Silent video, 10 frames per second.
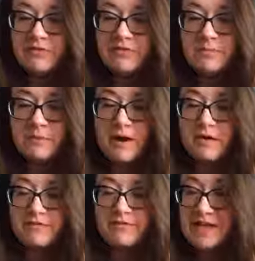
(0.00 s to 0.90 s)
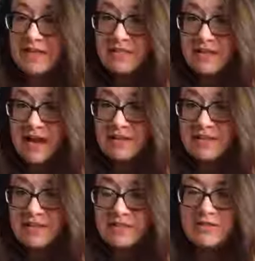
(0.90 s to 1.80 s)
football face
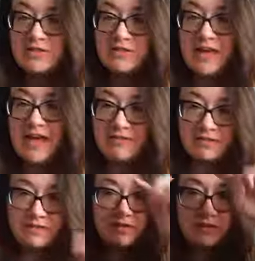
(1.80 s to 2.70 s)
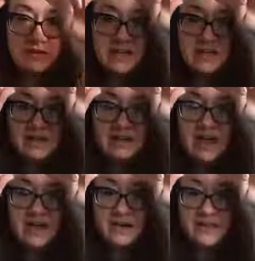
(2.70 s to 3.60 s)
masks. So they have a little
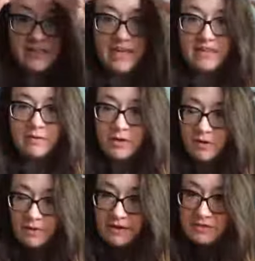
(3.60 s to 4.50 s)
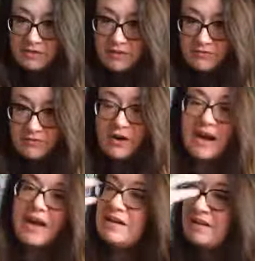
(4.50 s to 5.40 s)
thing that would go around your
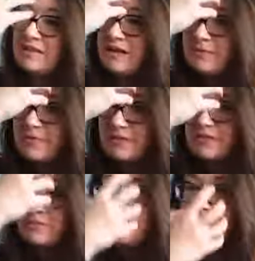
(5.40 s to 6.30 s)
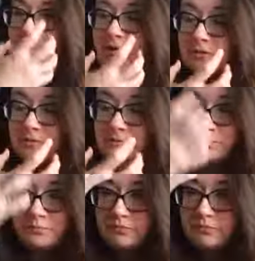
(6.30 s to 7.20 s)
forehead, and then it was this rubber
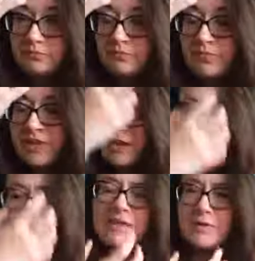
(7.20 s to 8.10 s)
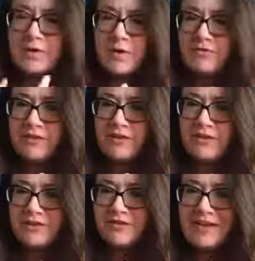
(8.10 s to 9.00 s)
thing that would go over
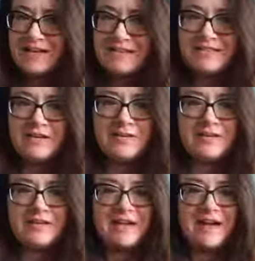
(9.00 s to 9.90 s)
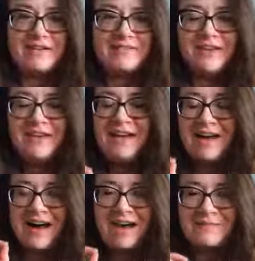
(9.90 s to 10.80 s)
your face, and you could kind of,
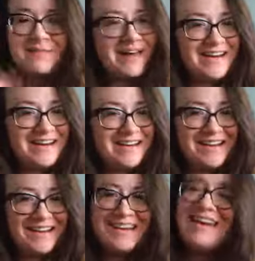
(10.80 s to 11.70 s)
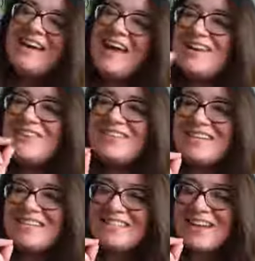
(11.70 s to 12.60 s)
hi Nadine, and you
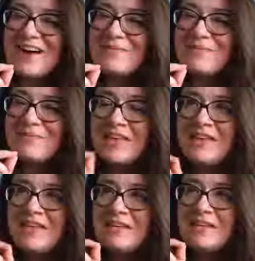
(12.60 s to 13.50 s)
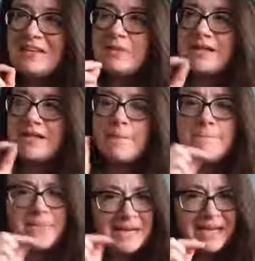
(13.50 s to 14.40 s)
would just, there was like a
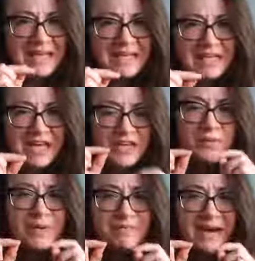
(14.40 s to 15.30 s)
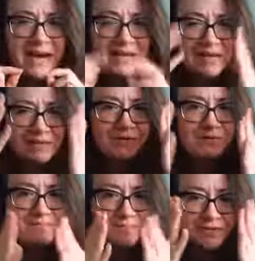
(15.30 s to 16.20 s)
bit in it that you would bite, and it
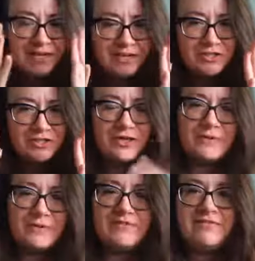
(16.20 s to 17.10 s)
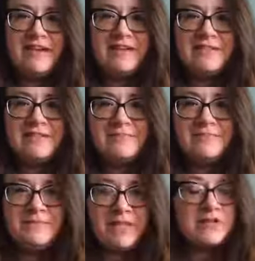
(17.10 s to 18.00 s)
would protect your nose and face.
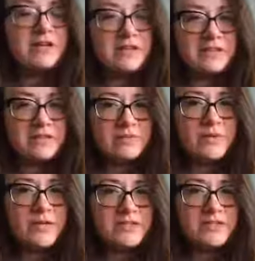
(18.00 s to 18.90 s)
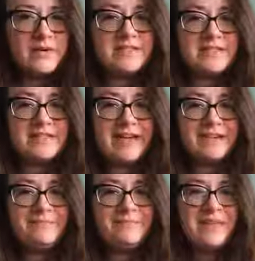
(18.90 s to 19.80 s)
They look a little weird to us
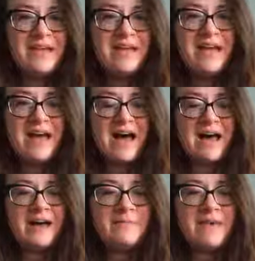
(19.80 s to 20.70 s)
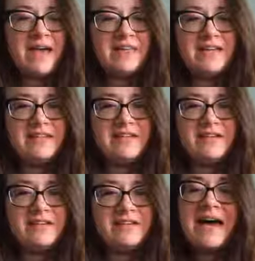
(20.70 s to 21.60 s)
today. And then
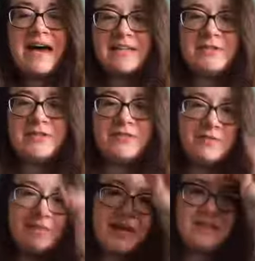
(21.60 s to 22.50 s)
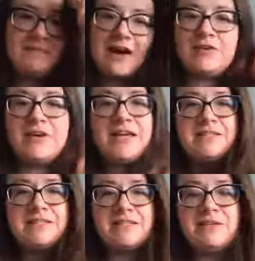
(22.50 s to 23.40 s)
the last picture from the 8th
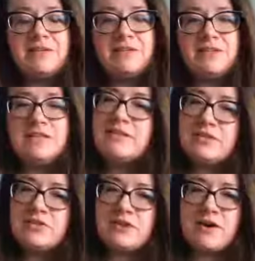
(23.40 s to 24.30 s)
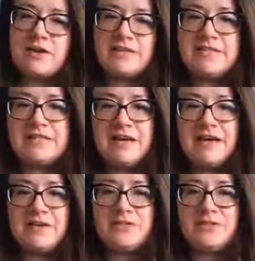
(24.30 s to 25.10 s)
Battery is the little dogs,